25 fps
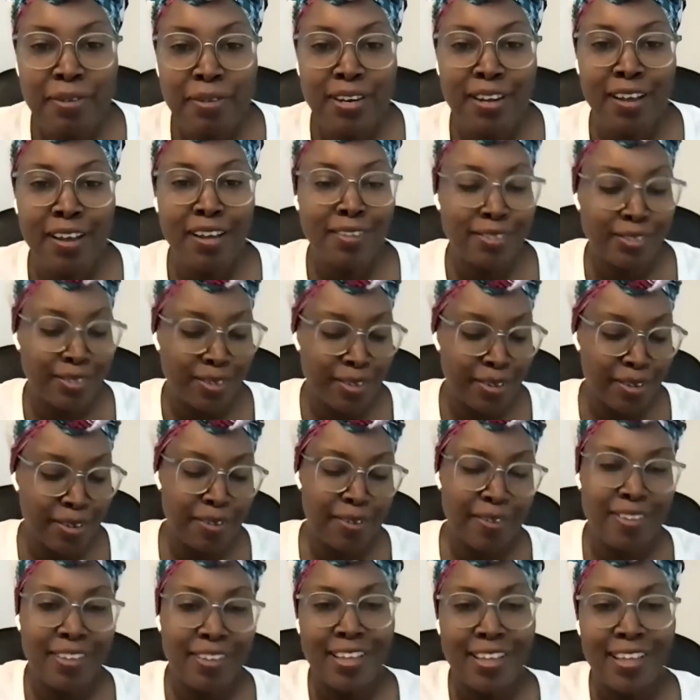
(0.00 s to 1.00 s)
But
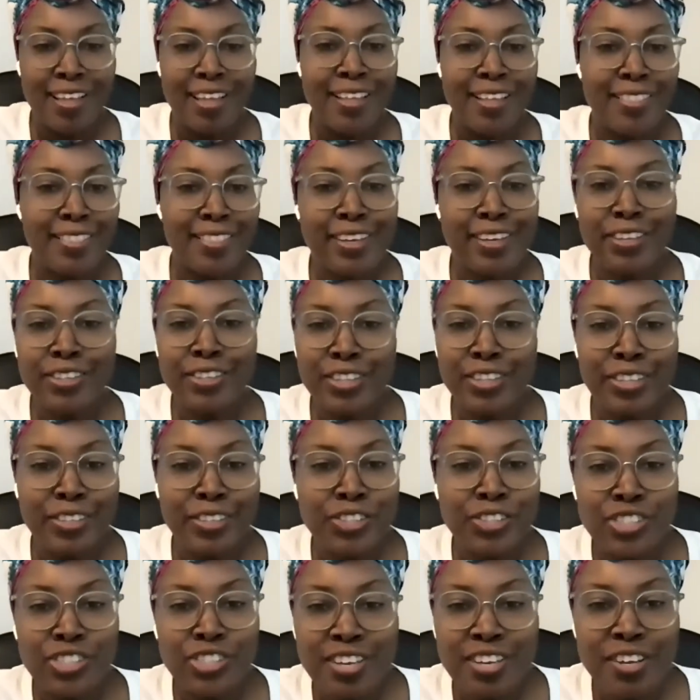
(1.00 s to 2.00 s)
also they'll
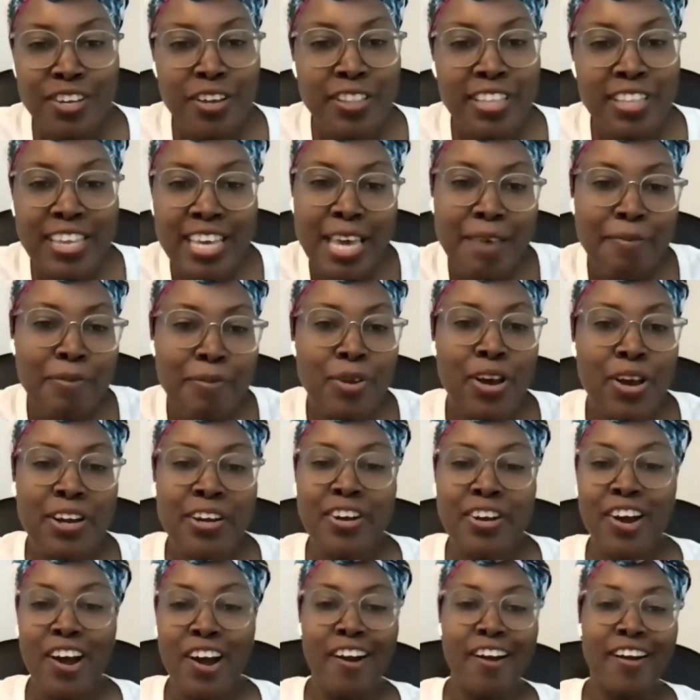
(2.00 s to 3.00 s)
they'll you know they keep you
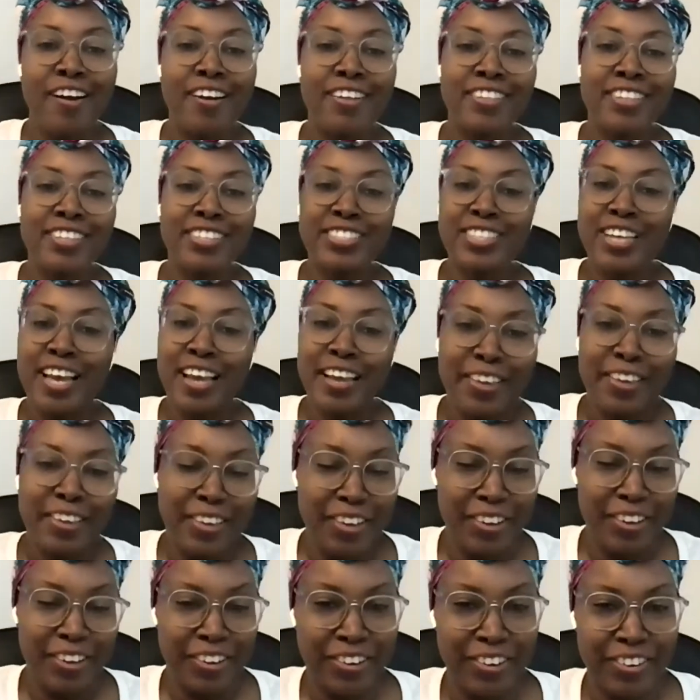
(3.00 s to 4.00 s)
on guard they check
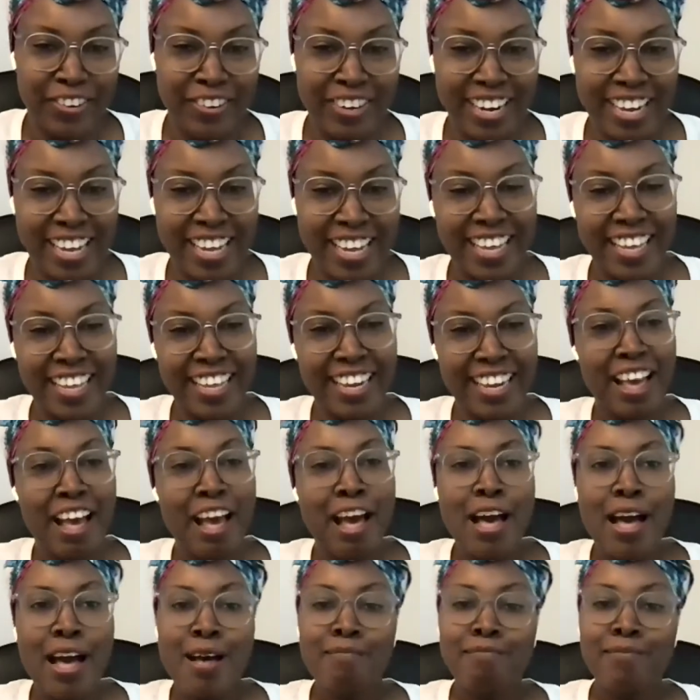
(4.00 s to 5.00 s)
you right? oh
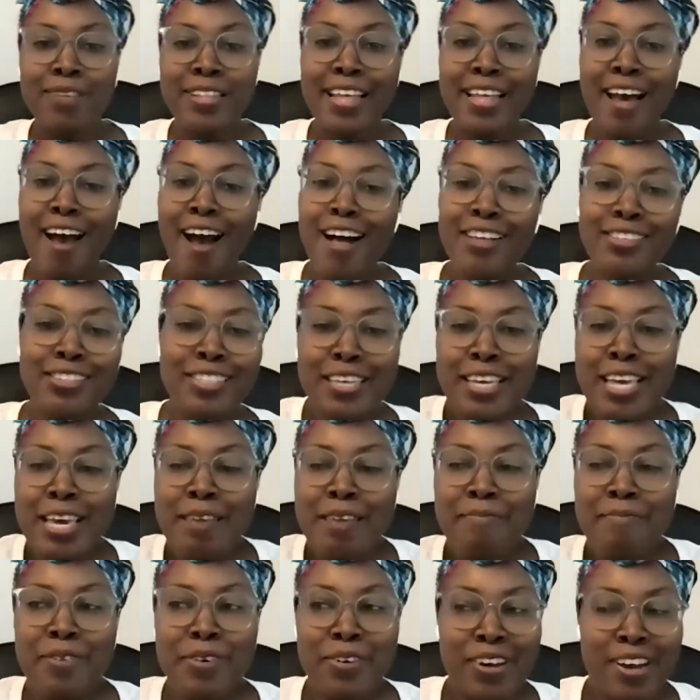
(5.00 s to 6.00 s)
yeah but they also
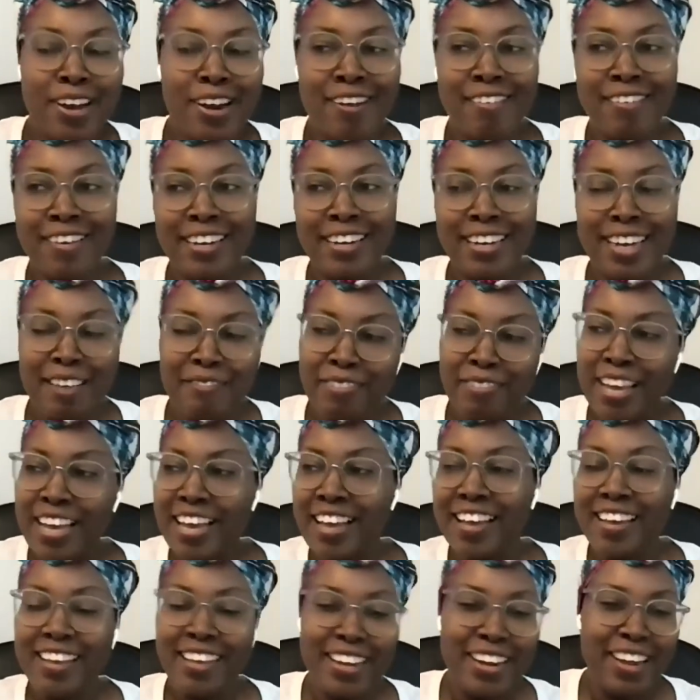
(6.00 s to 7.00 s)
keep you current i'm
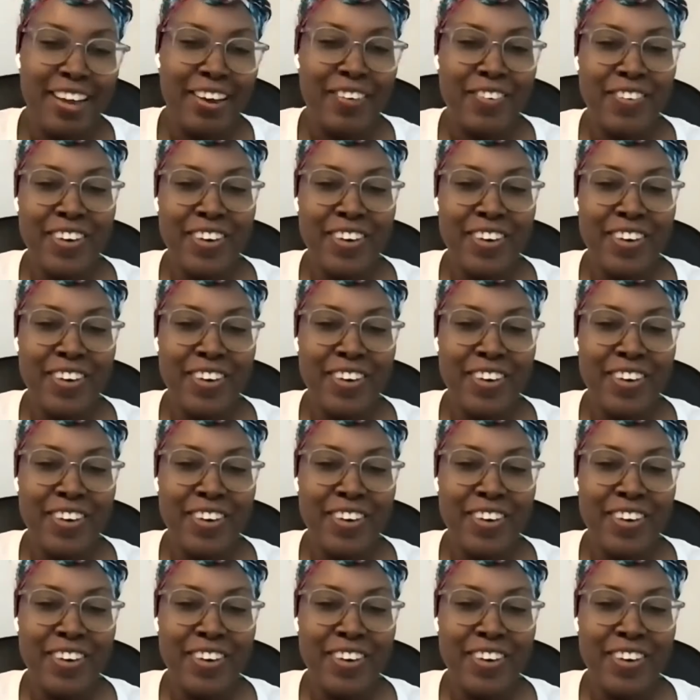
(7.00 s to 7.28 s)
like you know